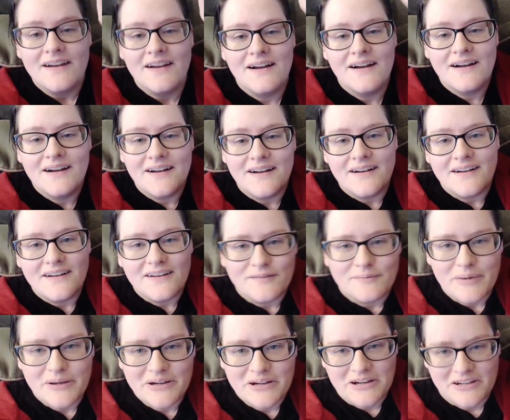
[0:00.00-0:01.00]

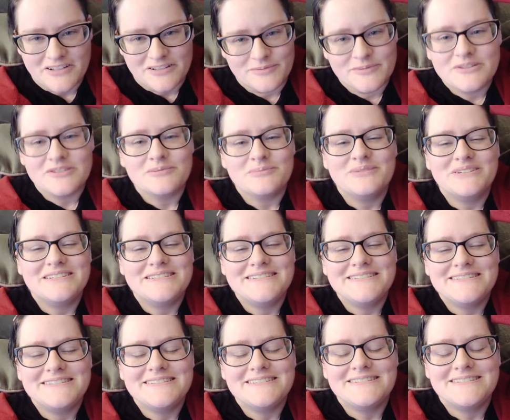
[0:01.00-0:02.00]
Merry Christmas to
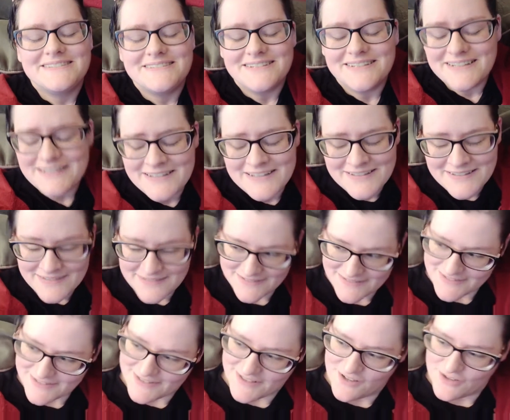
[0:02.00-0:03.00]
me.
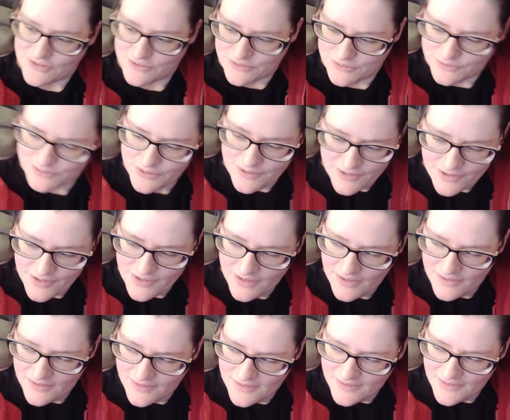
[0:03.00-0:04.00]
So,
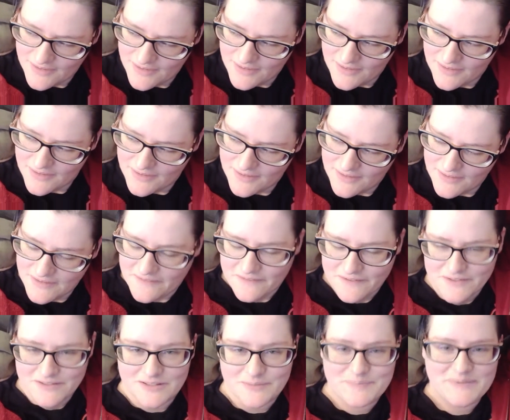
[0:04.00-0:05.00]
if
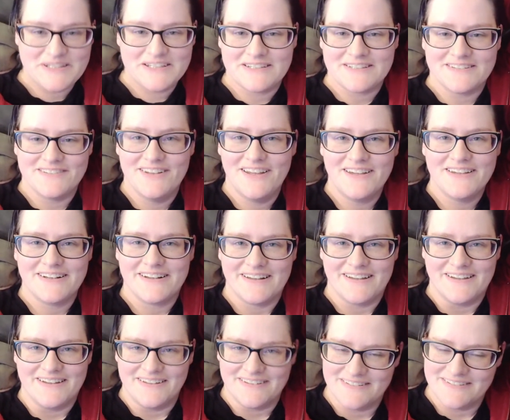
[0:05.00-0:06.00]
you speak
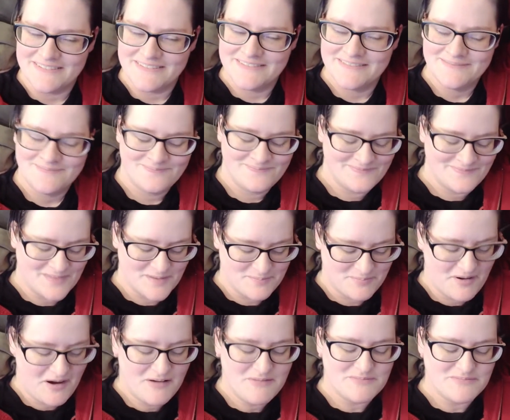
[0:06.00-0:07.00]
Laran, the
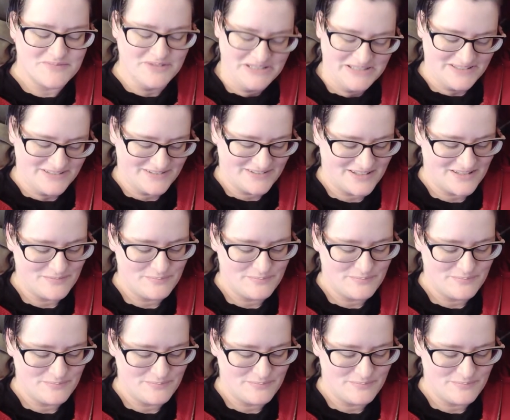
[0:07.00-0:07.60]
problem is